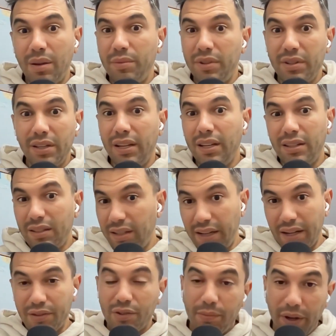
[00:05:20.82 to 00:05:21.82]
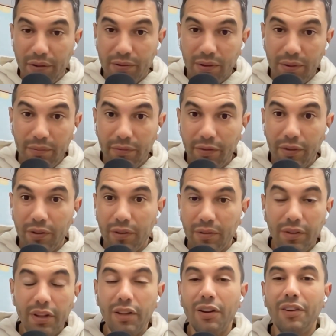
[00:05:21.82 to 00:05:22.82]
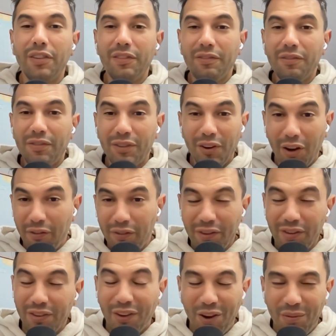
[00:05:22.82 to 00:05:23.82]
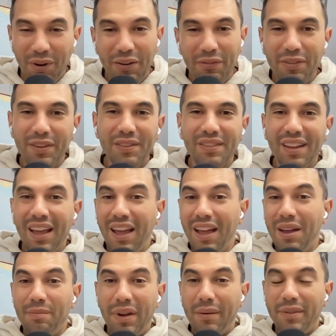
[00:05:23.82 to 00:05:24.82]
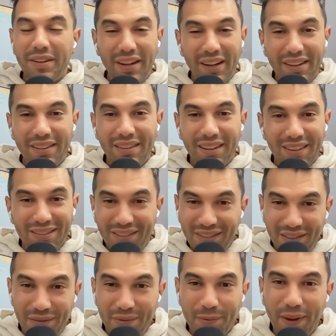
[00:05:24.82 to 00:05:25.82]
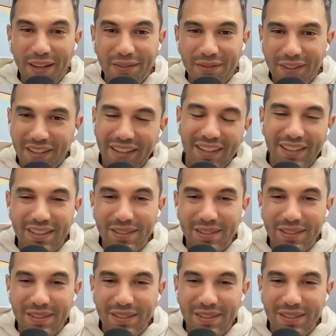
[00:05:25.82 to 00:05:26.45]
you need an extra bedroom for an office, a home office. Maybe you need some space for kids,